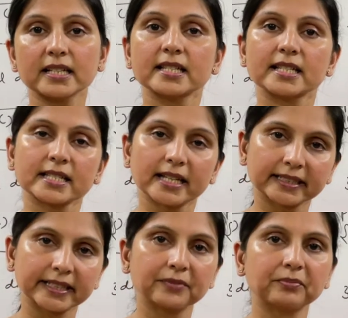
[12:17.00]

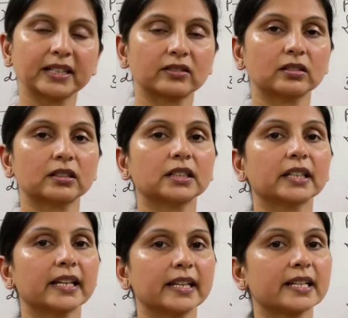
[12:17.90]
static method
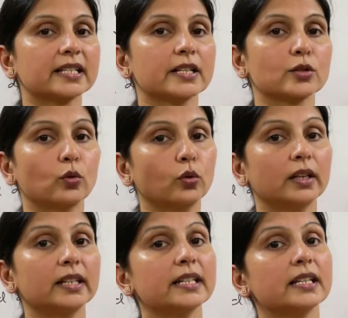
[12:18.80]
can access
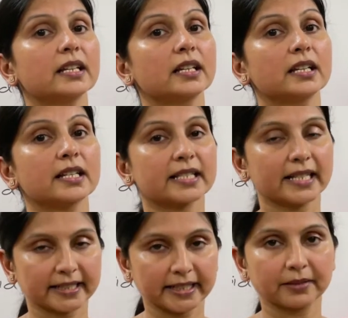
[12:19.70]
only
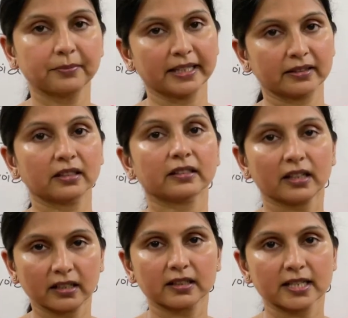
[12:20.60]
static method,
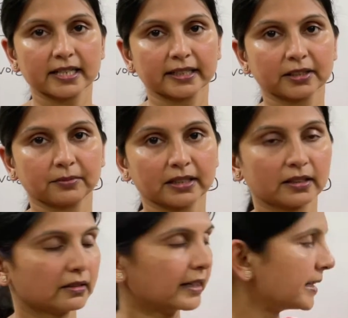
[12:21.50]
another static
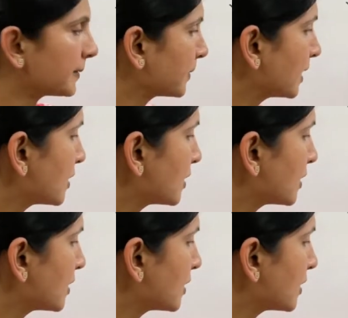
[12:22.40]
method, right?